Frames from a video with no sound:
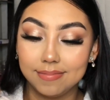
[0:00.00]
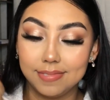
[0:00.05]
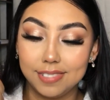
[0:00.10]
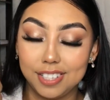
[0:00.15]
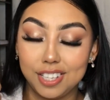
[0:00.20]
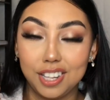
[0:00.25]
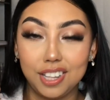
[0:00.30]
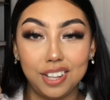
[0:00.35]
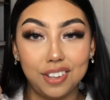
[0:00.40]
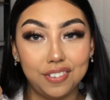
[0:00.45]

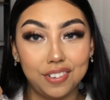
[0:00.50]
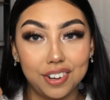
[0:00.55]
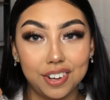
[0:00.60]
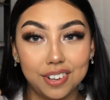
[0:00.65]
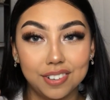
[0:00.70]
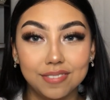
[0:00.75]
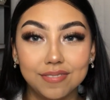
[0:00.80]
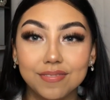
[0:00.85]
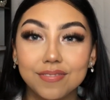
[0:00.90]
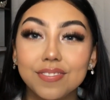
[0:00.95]
deliver
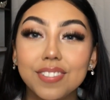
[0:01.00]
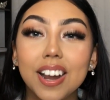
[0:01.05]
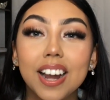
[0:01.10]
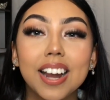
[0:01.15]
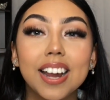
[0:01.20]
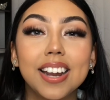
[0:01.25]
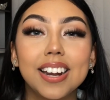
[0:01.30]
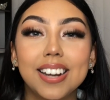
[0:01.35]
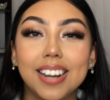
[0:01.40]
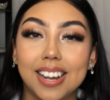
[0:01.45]

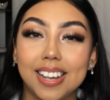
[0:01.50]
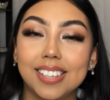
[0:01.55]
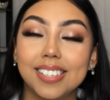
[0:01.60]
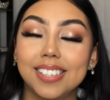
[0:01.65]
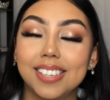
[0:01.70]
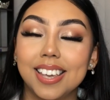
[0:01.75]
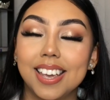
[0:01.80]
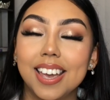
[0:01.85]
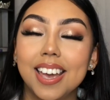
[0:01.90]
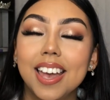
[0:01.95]
very
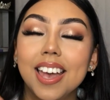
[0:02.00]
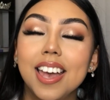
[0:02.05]
nicely.